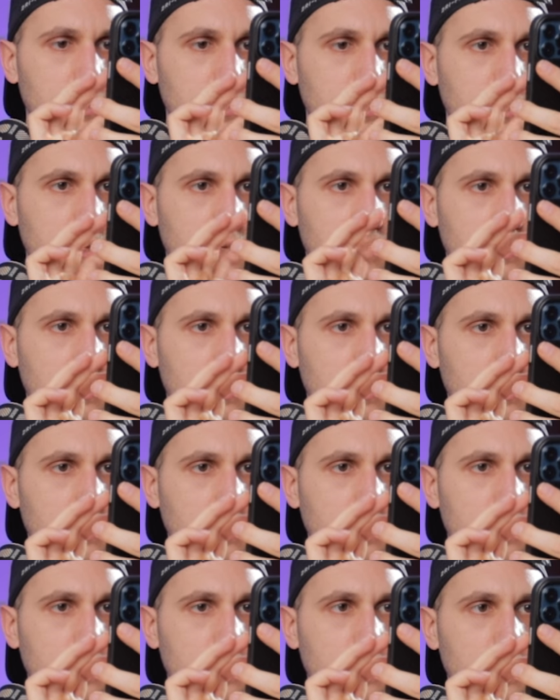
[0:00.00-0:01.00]

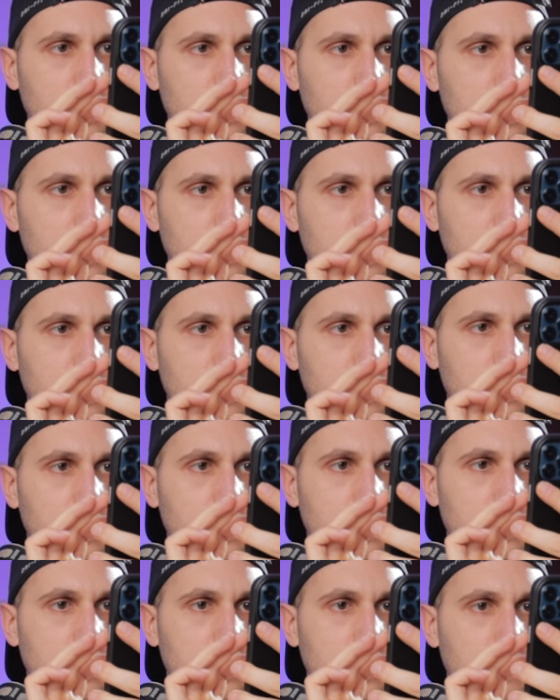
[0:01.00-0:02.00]

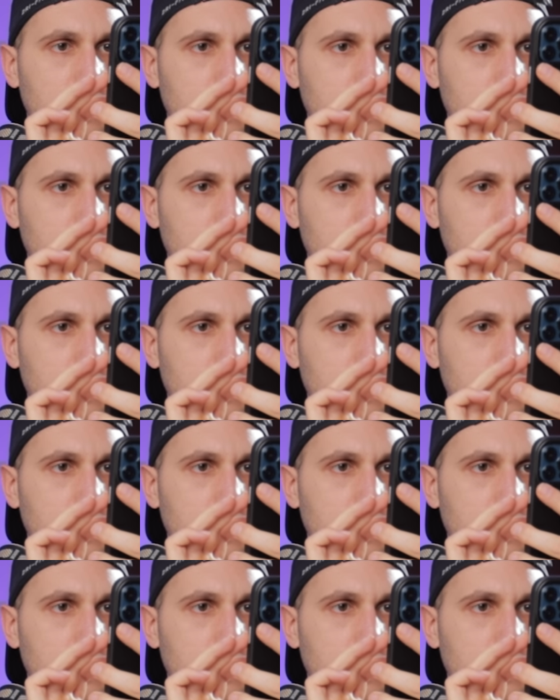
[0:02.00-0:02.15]
No one is speaking in this clip.